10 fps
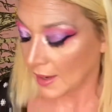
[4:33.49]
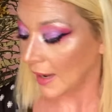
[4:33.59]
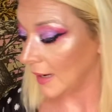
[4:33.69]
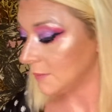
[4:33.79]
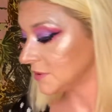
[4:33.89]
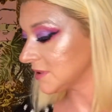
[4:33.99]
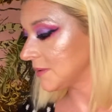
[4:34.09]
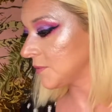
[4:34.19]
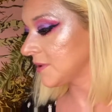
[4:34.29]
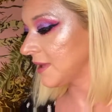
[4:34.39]
I was
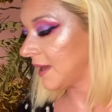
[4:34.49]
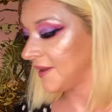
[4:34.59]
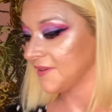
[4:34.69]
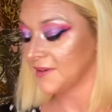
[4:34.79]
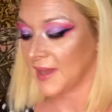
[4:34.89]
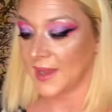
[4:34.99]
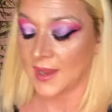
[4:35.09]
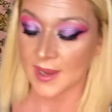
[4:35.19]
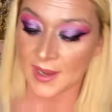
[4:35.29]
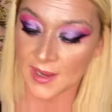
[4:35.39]
somewhere the other
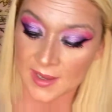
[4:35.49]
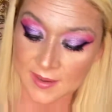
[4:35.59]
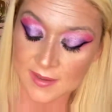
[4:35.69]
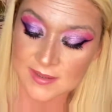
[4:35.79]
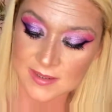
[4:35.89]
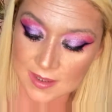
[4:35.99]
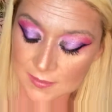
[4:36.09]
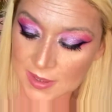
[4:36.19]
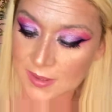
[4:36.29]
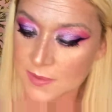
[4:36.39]
day and
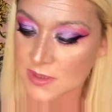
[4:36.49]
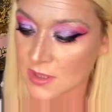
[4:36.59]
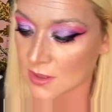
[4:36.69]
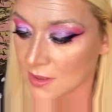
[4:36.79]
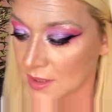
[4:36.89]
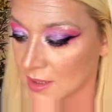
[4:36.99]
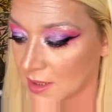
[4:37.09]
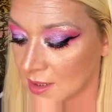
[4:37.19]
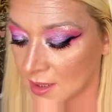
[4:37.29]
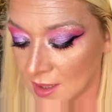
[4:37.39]
somebody was talking